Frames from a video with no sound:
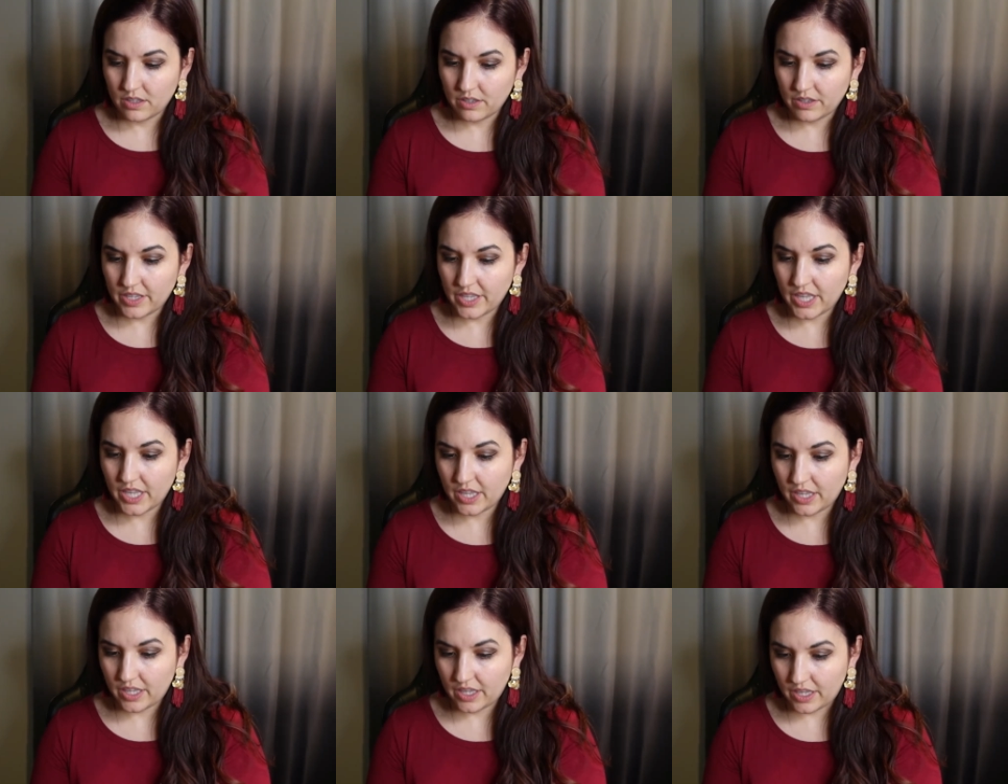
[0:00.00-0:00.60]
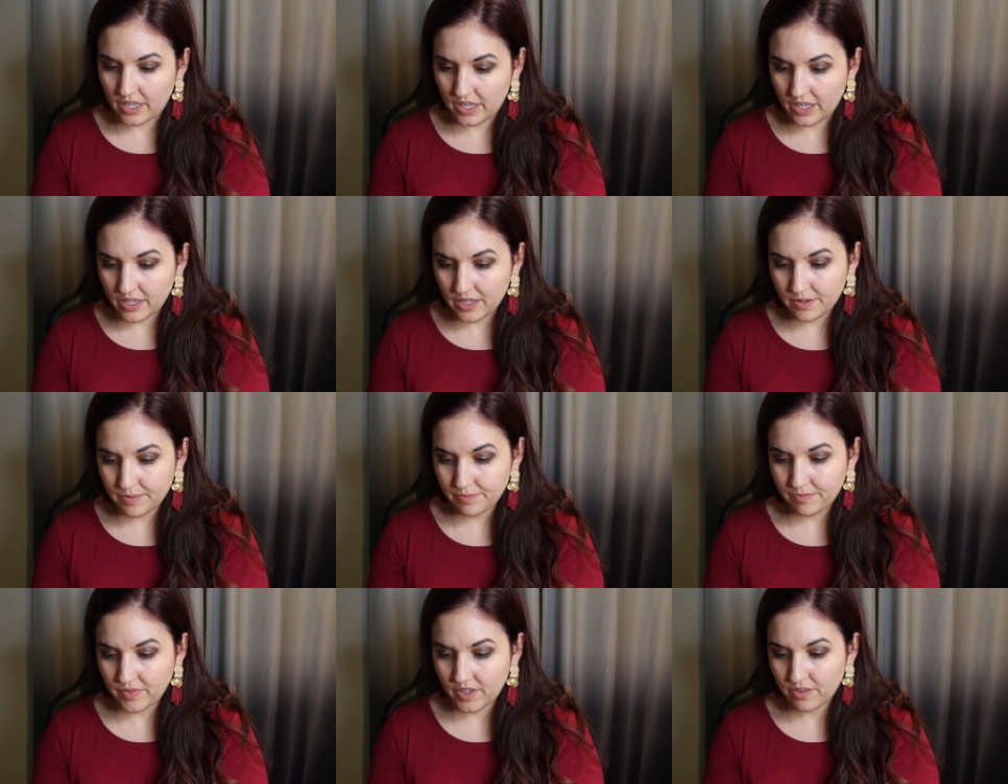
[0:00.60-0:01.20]

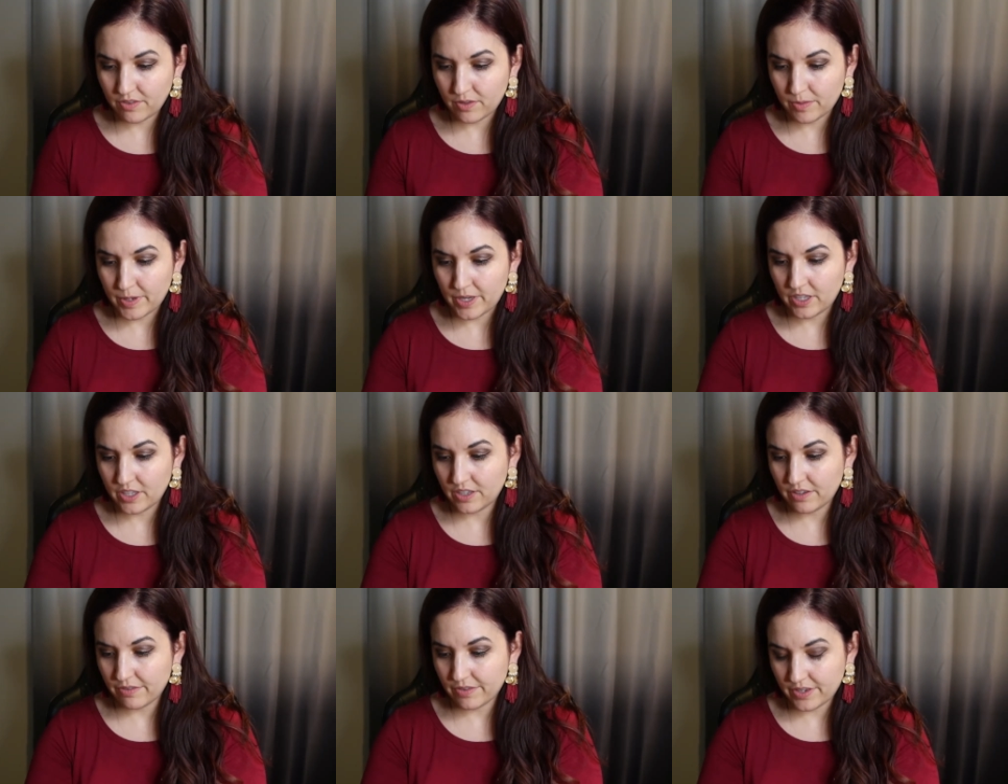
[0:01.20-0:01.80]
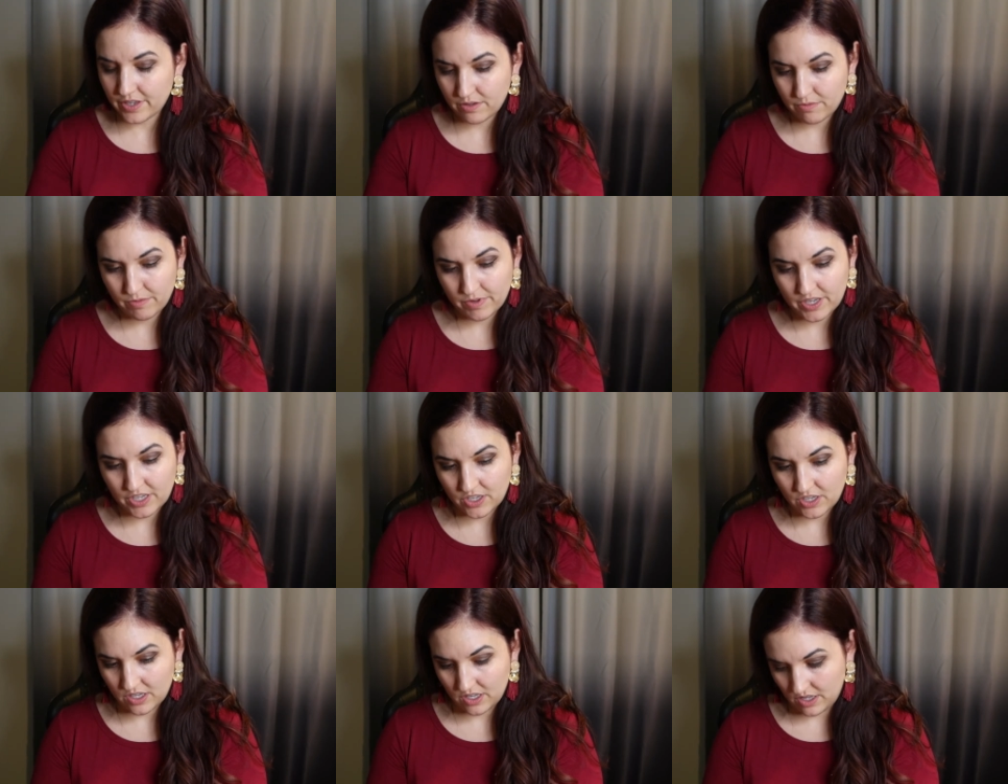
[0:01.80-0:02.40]
Okay. From all different
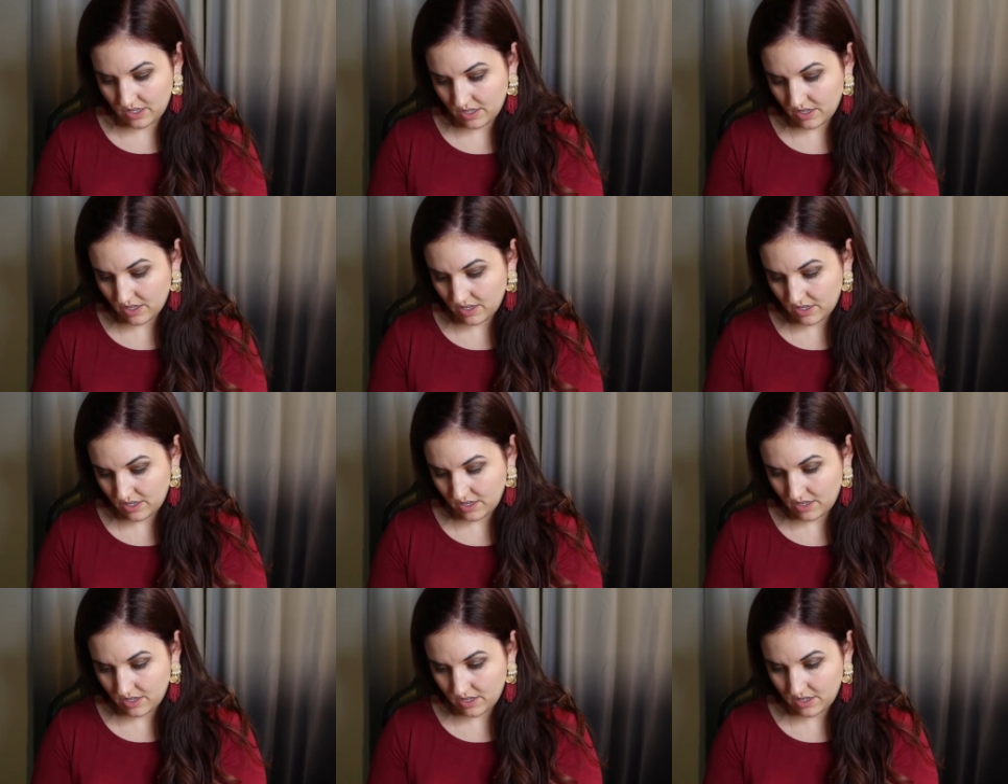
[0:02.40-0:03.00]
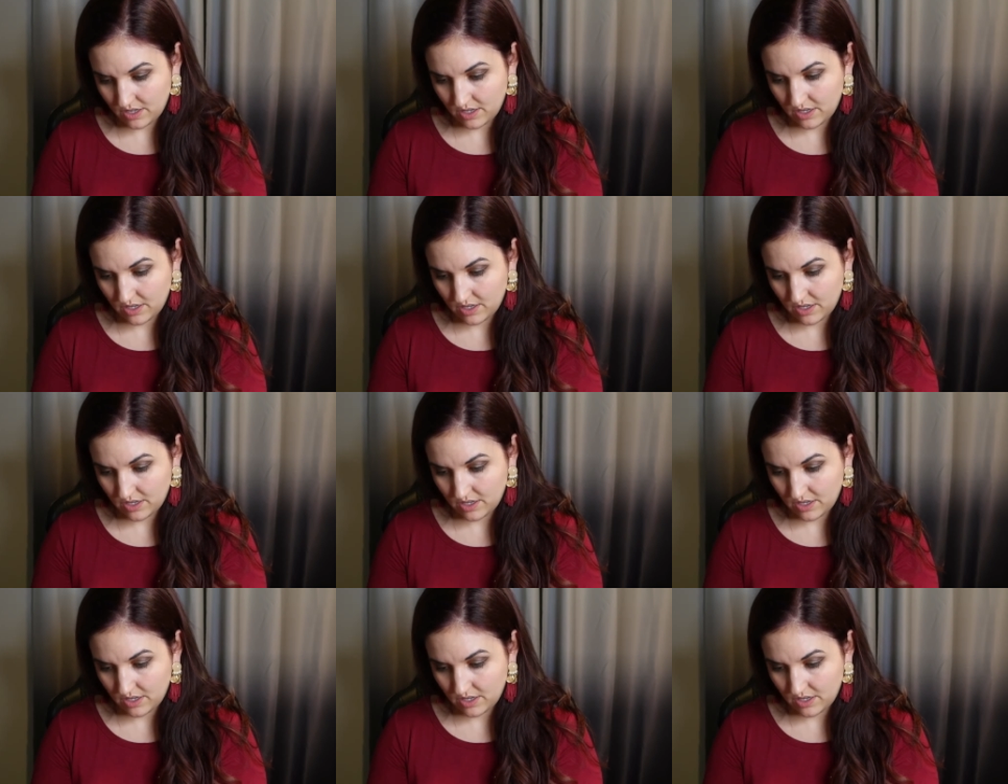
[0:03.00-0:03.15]
regions.